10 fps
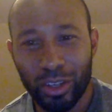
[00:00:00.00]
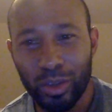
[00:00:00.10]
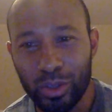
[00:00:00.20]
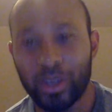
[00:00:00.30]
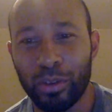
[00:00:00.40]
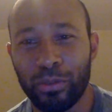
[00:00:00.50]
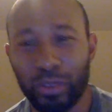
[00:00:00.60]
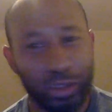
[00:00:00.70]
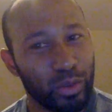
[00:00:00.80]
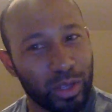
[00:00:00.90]
Use
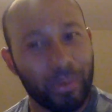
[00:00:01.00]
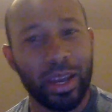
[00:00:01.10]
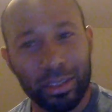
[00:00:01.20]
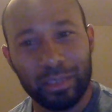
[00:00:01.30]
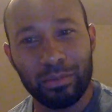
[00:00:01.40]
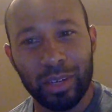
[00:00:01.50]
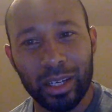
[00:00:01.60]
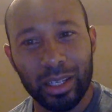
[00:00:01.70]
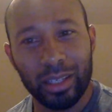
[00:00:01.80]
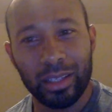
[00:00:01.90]
somebody else's
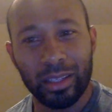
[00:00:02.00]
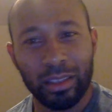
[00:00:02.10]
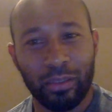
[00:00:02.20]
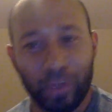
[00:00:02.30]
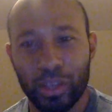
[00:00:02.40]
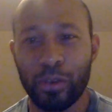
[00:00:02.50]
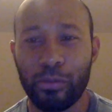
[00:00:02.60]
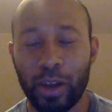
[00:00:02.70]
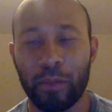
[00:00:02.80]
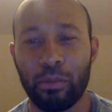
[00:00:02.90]
money fund your
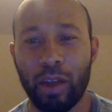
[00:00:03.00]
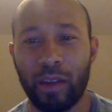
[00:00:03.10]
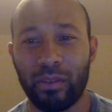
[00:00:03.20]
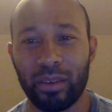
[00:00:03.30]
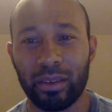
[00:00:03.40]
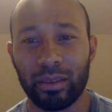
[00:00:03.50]
fucking profit.